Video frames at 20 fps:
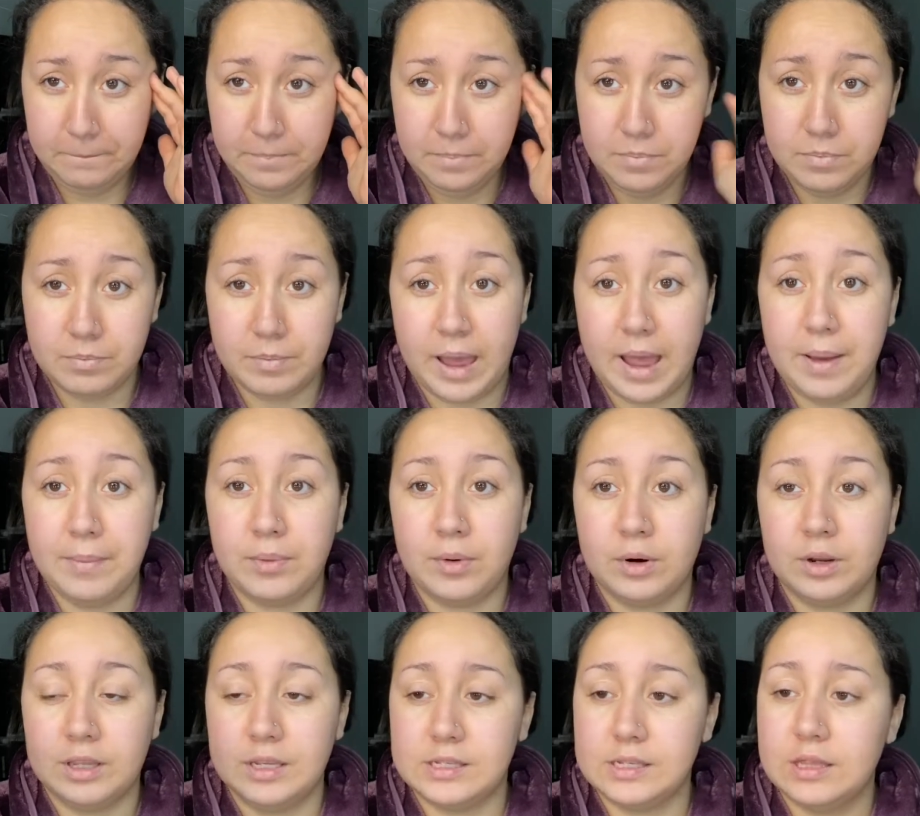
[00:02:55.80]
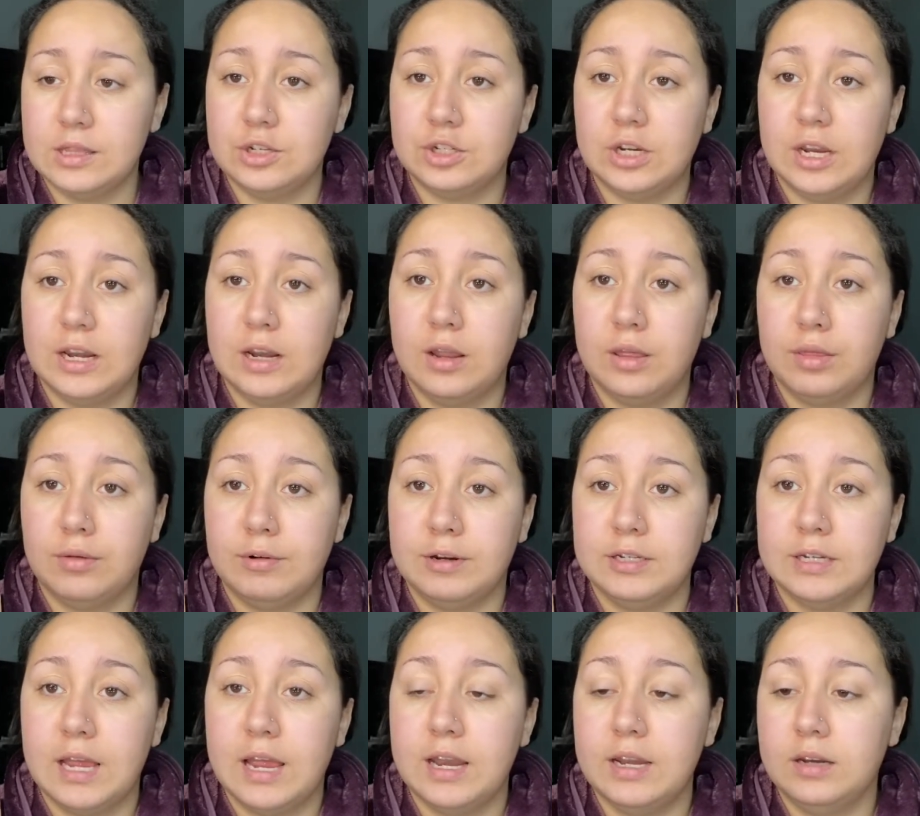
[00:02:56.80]
Matte and Poreless in the shade
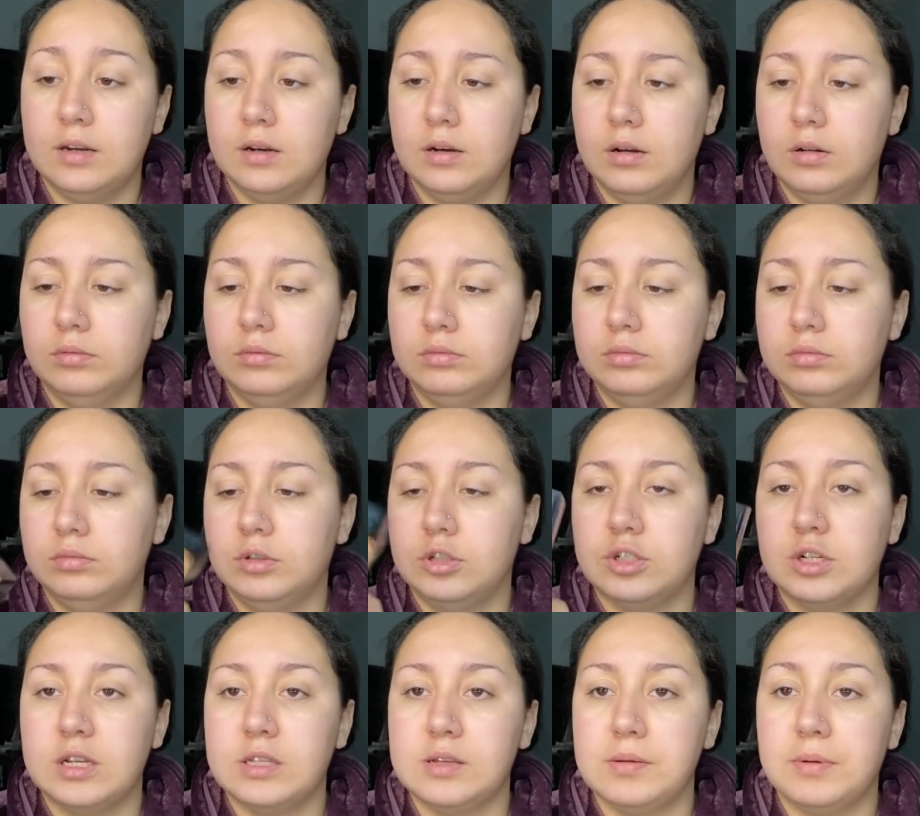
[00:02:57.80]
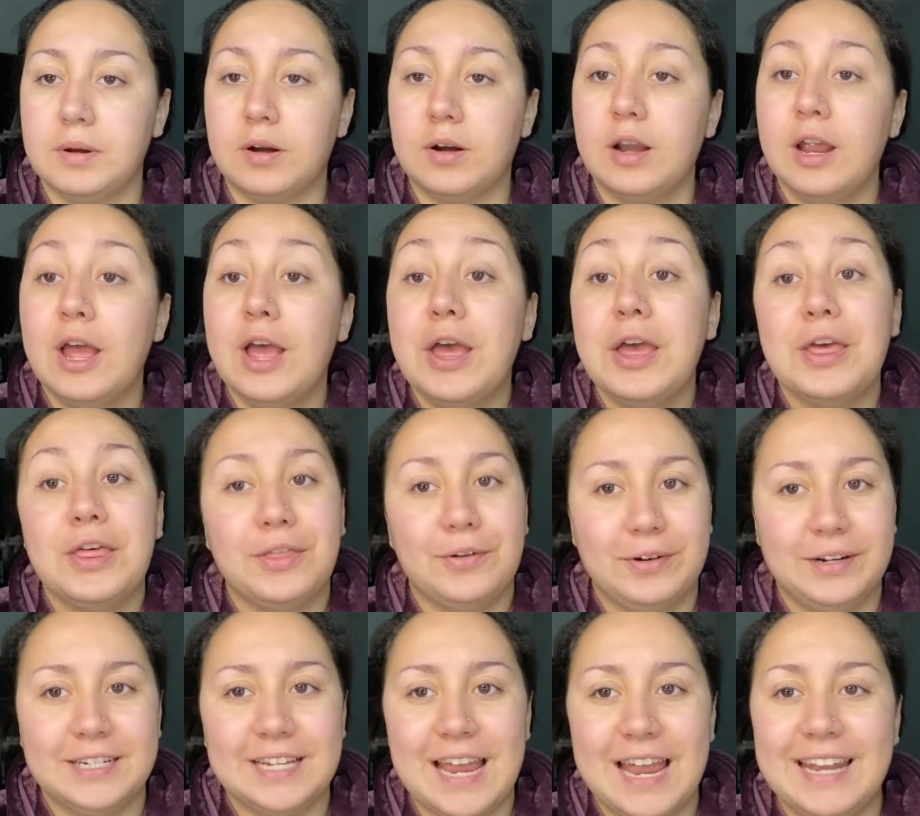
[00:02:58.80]
310. Oh, the shade's up here,
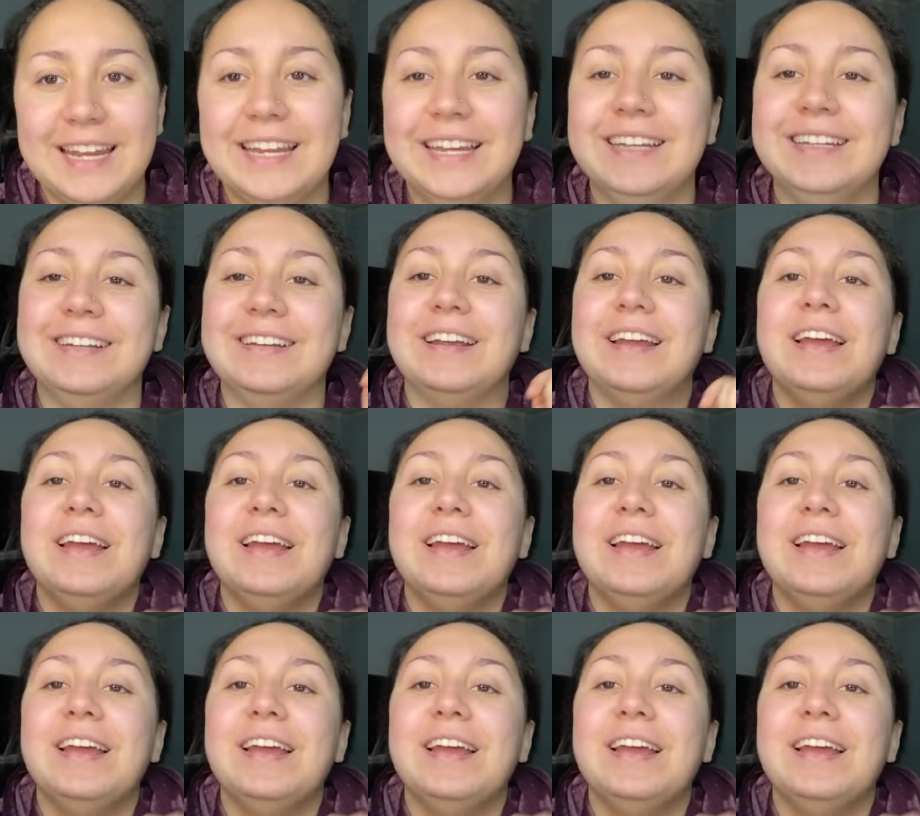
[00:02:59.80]
310.